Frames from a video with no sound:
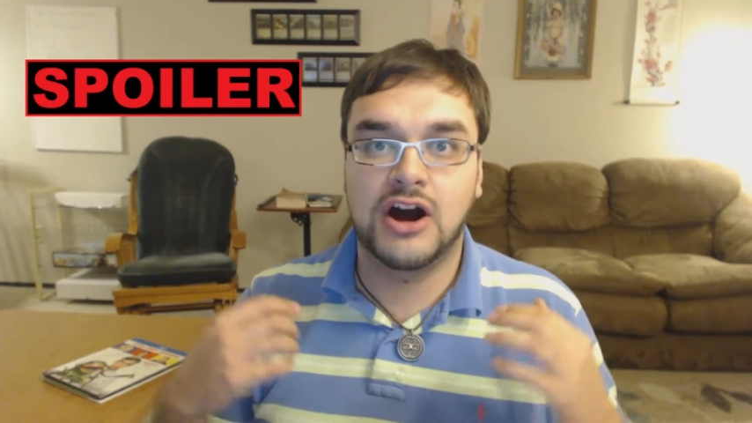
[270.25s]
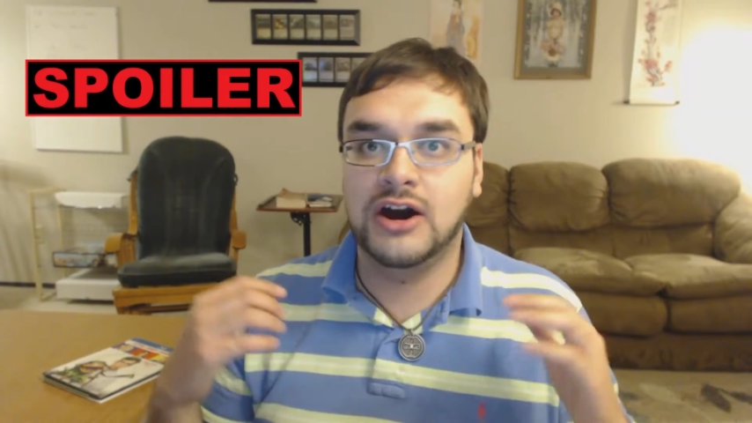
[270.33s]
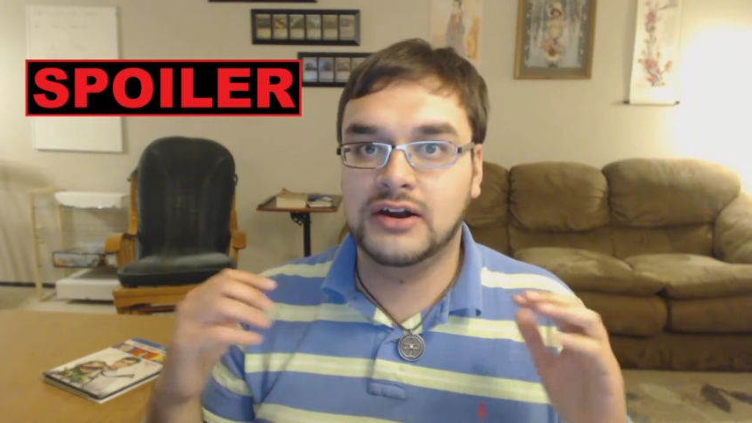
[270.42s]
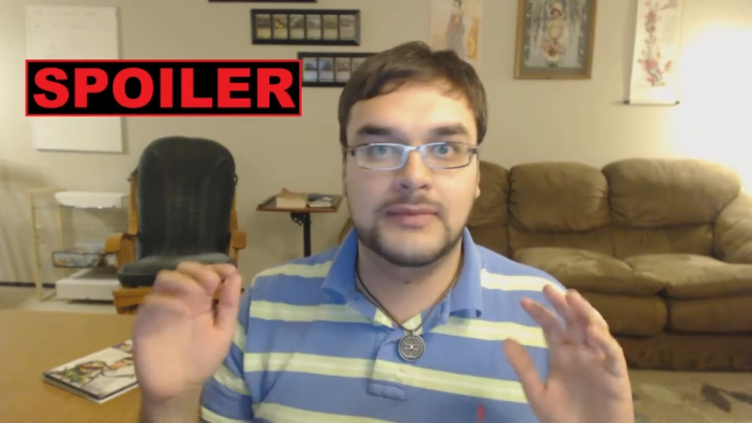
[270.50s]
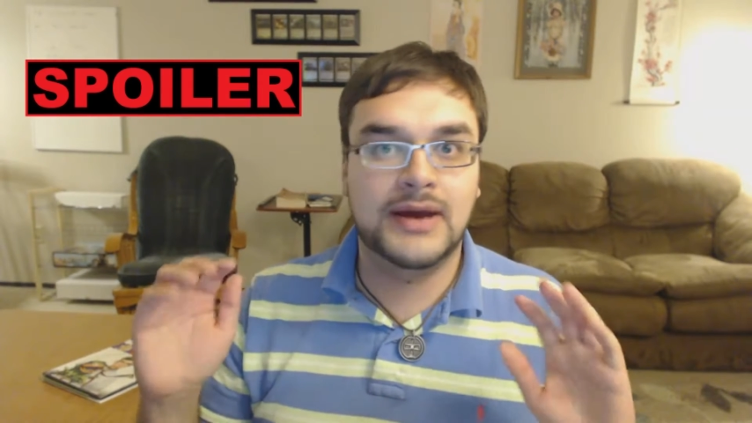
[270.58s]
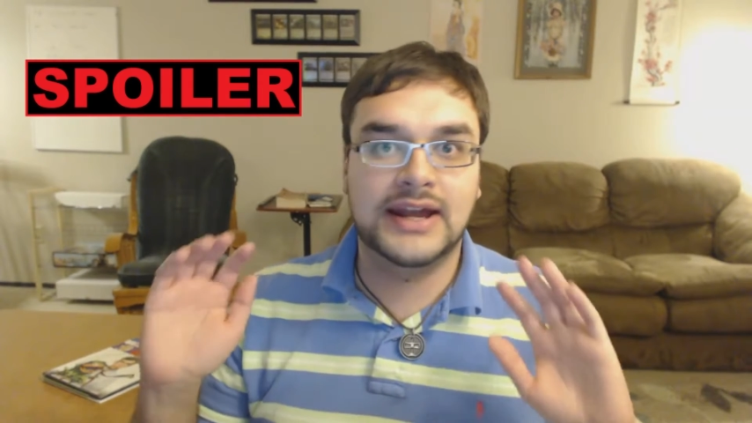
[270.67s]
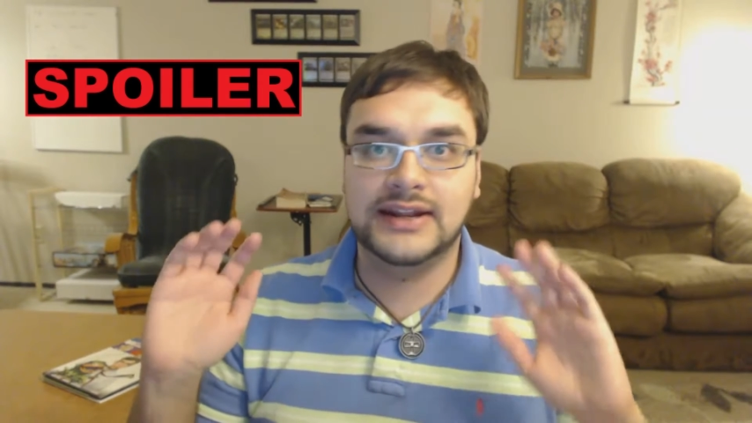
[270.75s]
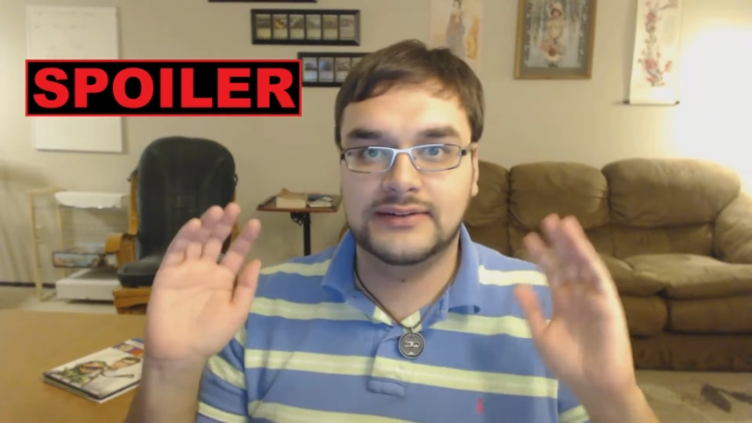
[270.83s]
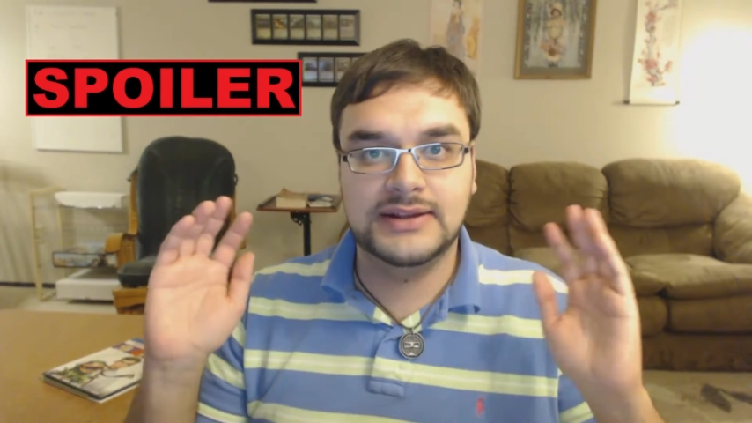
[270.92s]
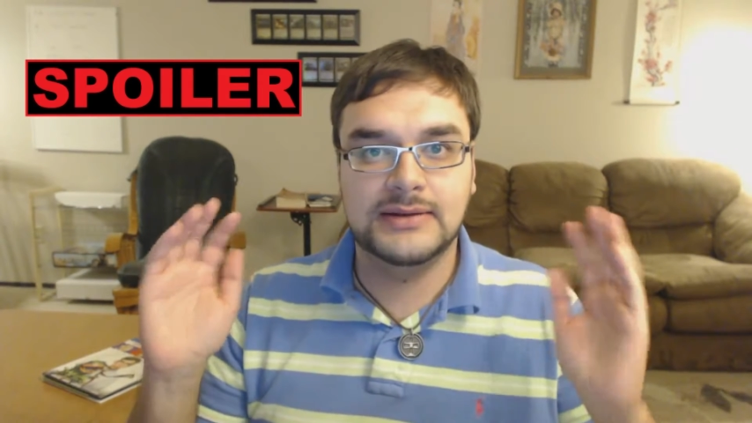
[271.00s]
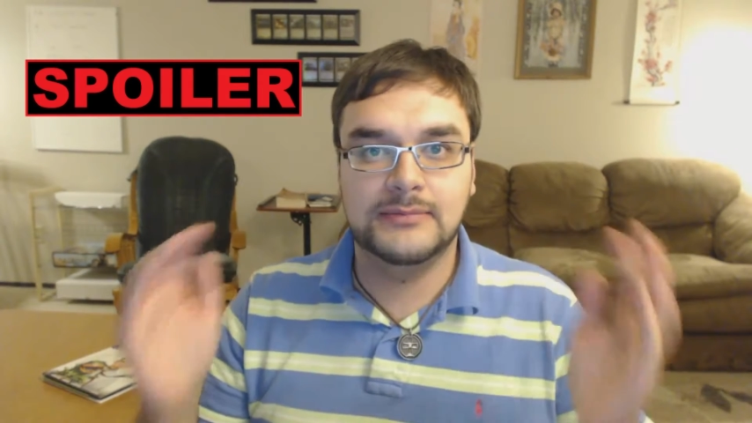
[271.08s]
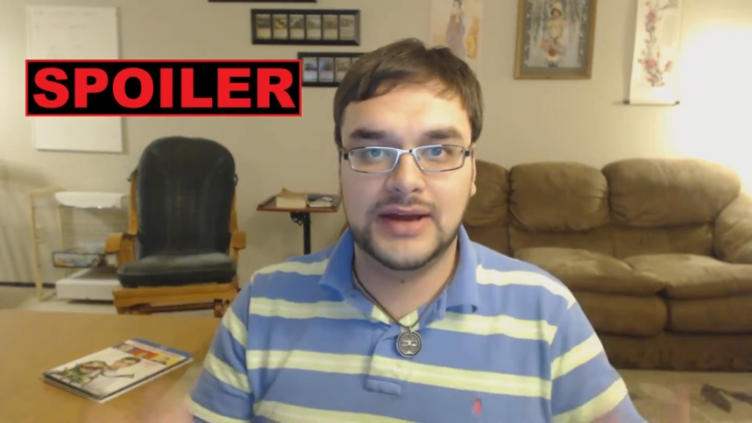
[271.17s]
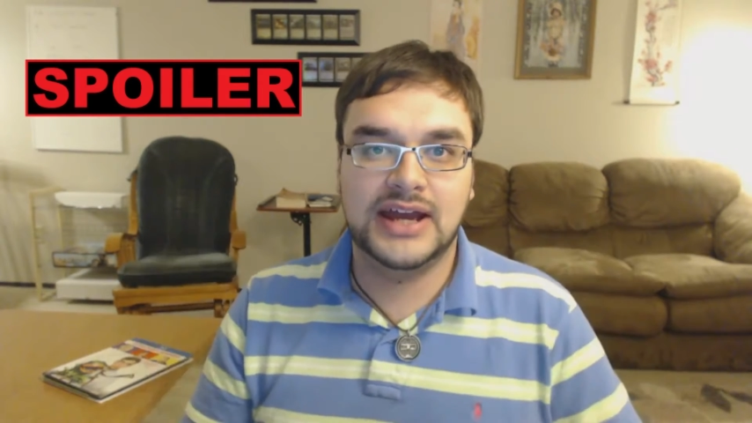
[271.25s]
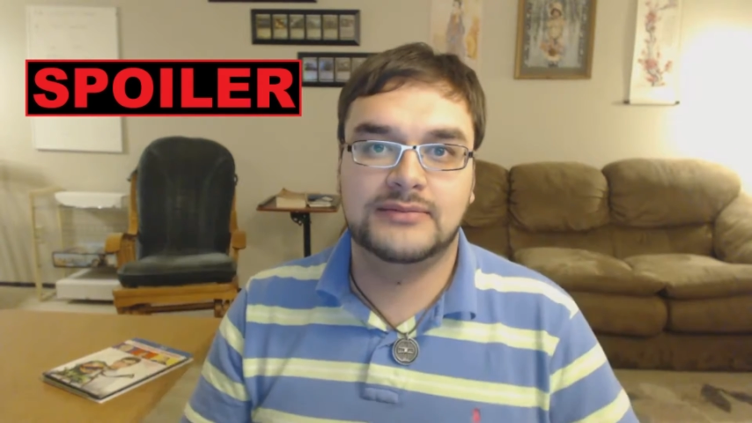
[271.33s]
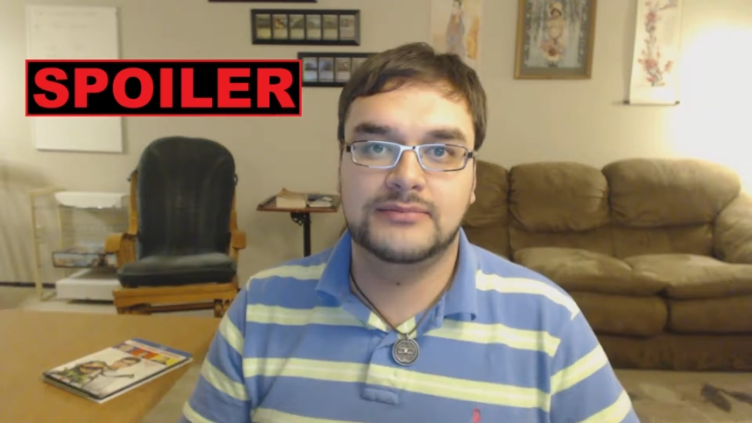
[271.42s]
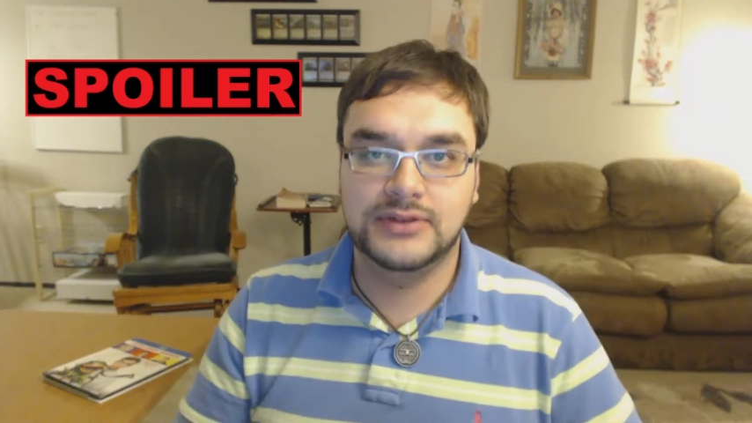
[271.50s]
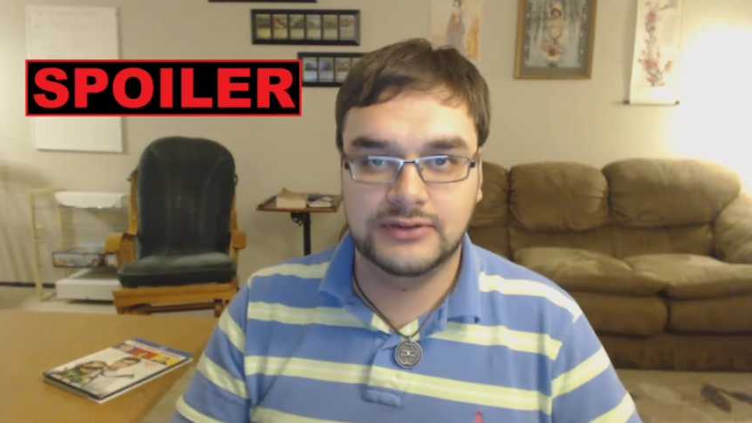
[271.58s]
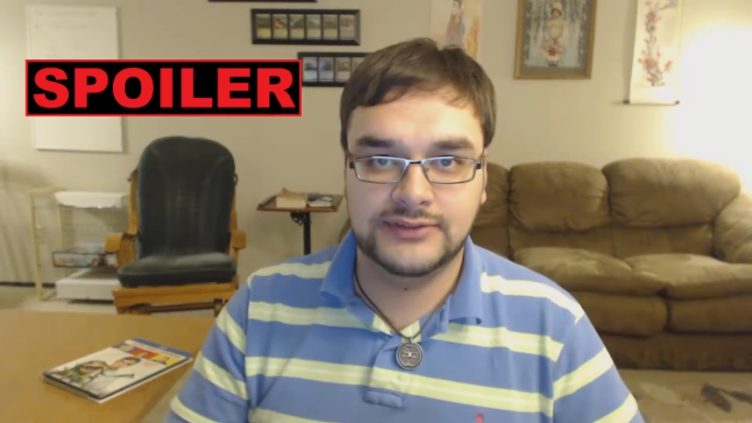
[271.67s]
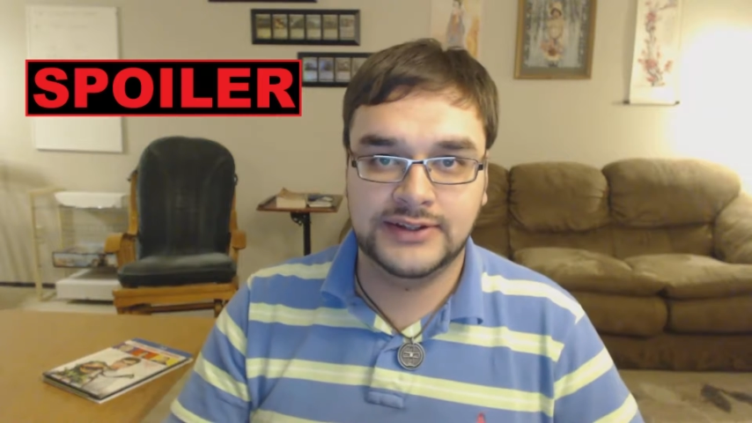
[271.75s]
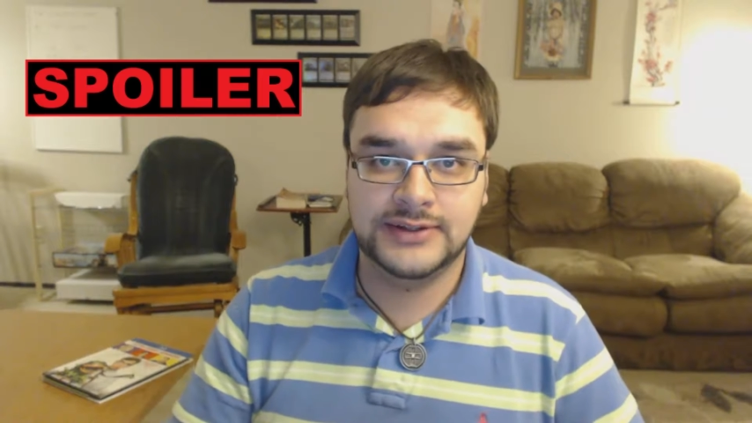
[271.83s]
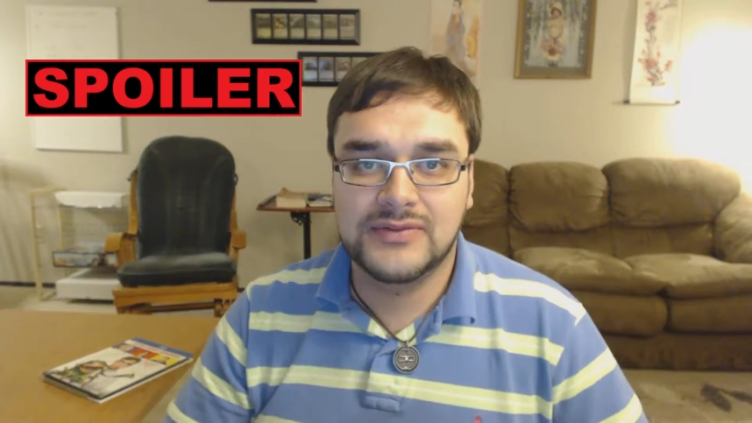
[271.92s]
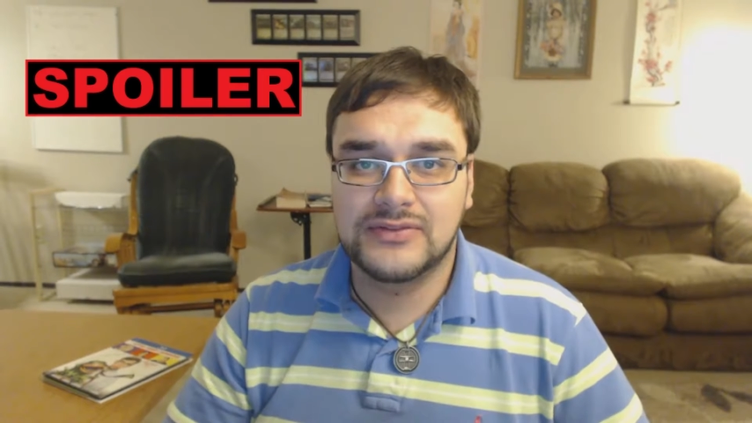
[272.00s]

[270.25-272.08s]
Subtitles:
automatically a bad movie.